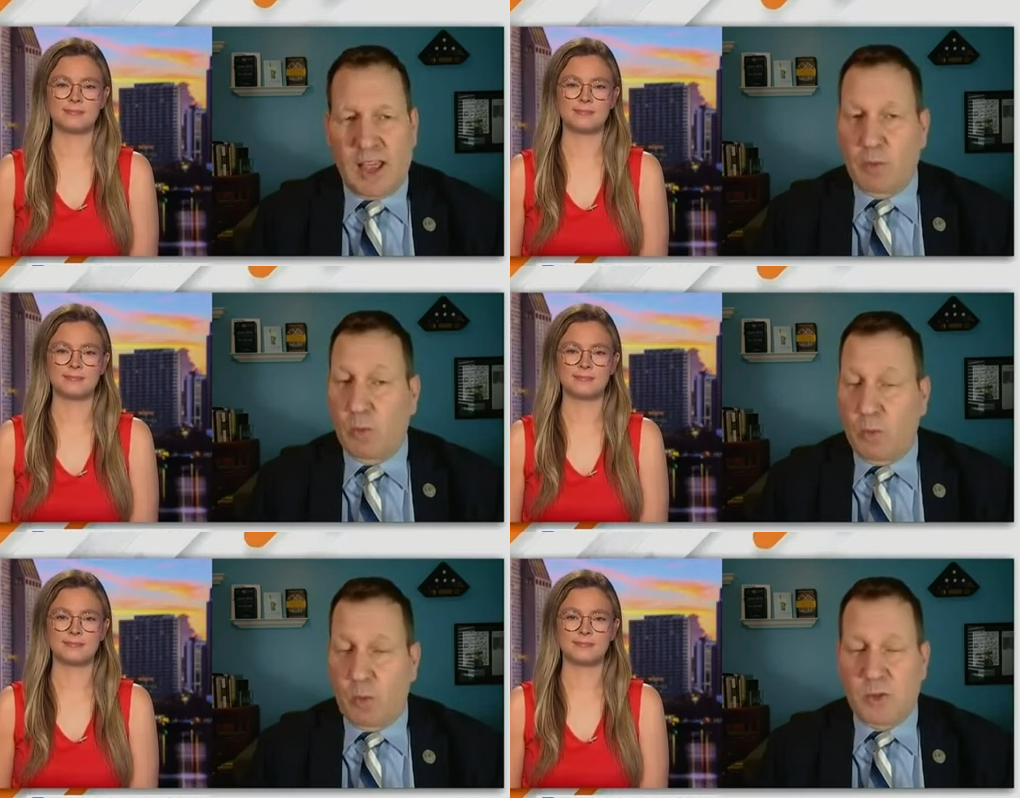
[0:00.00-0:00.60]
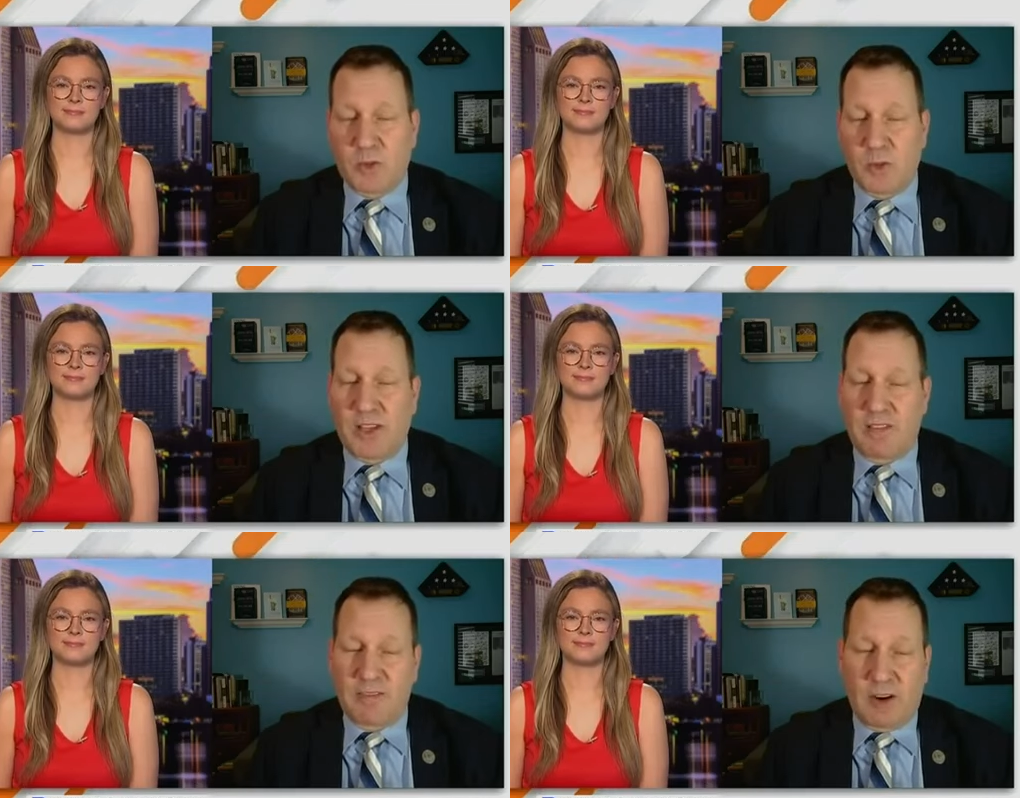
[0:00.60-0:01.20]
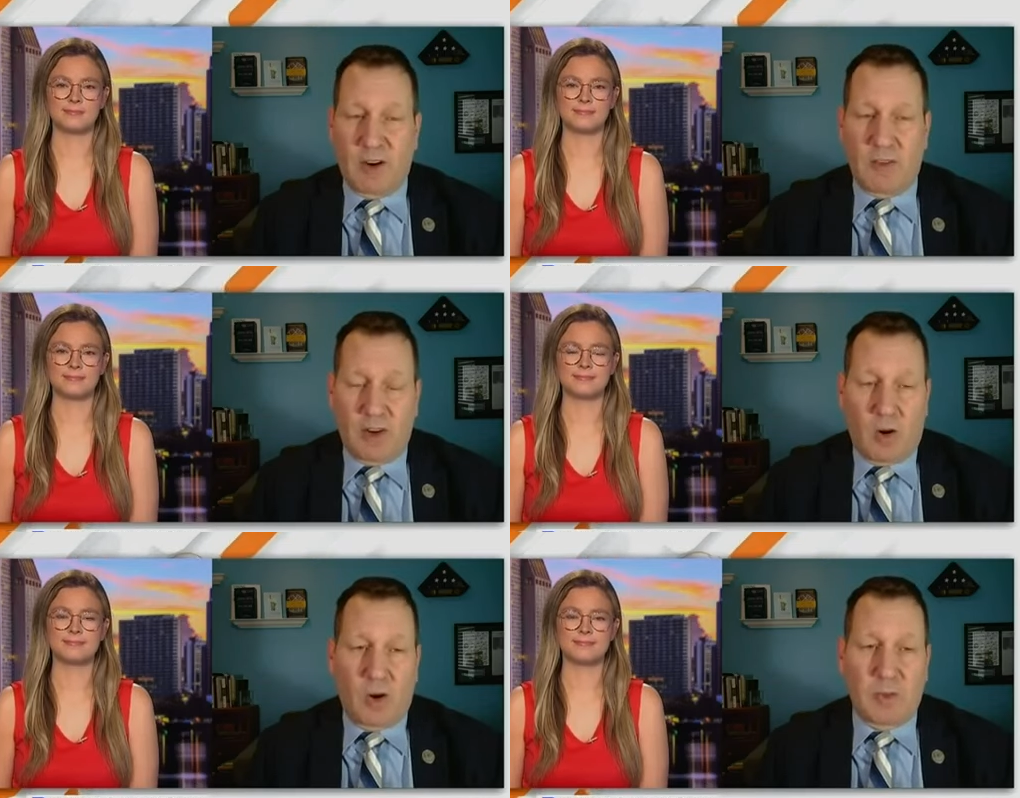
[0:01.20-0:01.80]
Speaker 1: And we're, we're pursuing that very
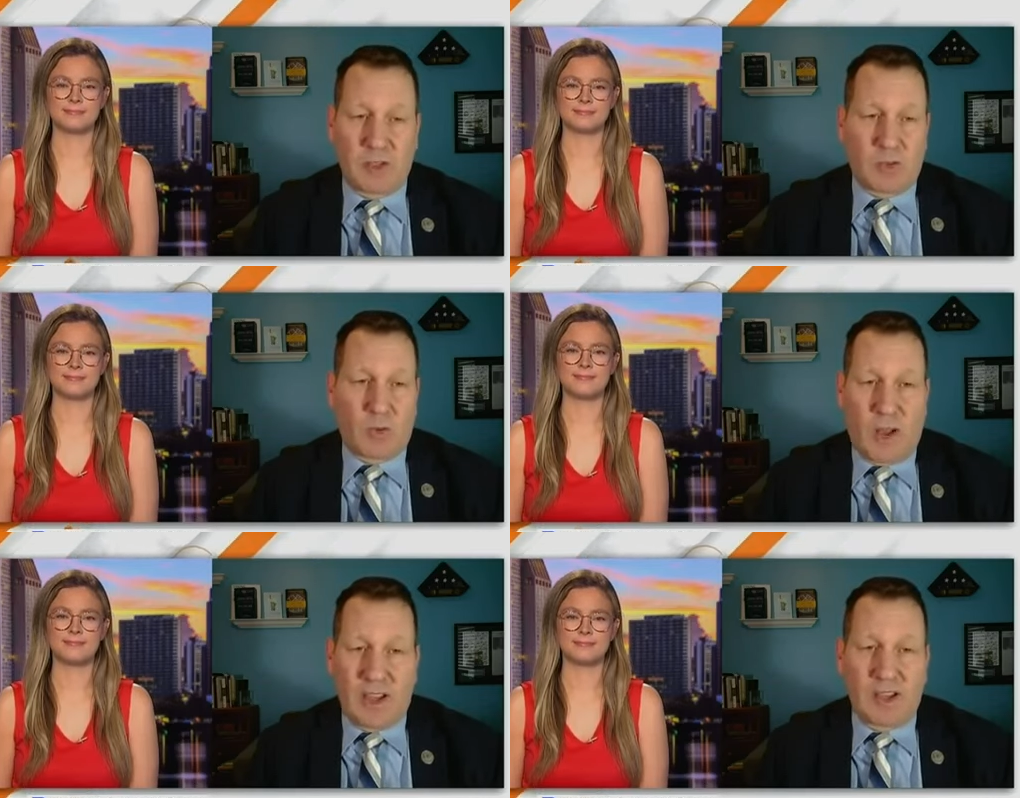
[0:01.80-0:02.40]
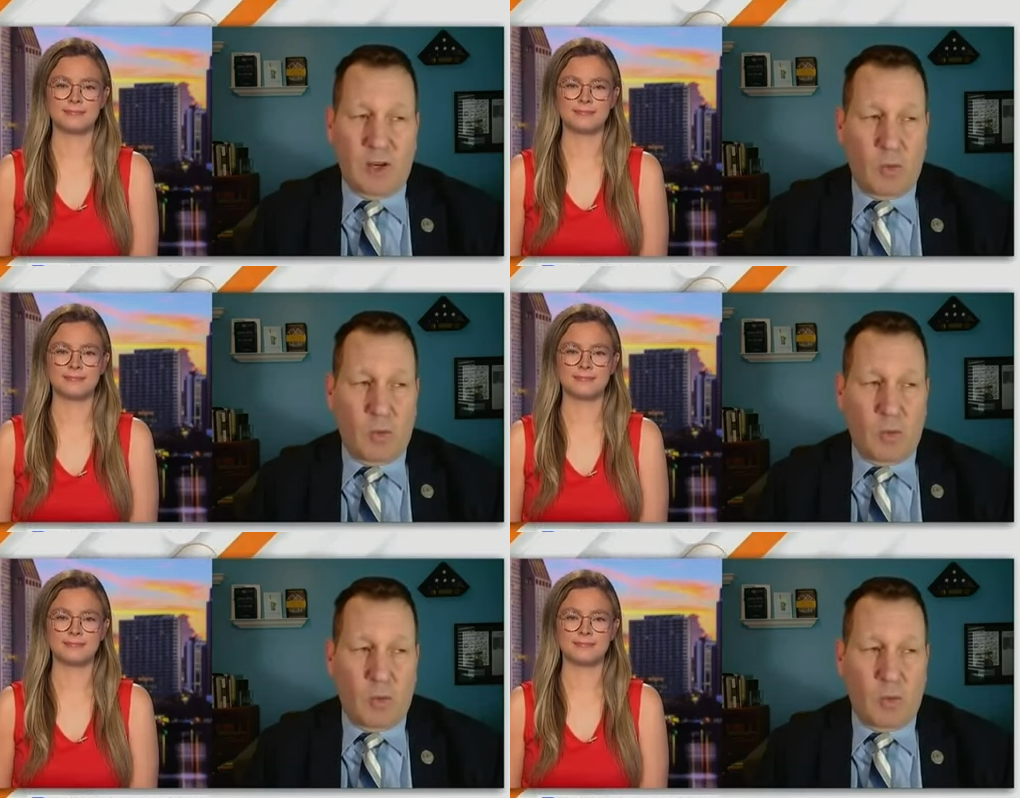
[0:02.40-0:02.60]
very hard because you're right.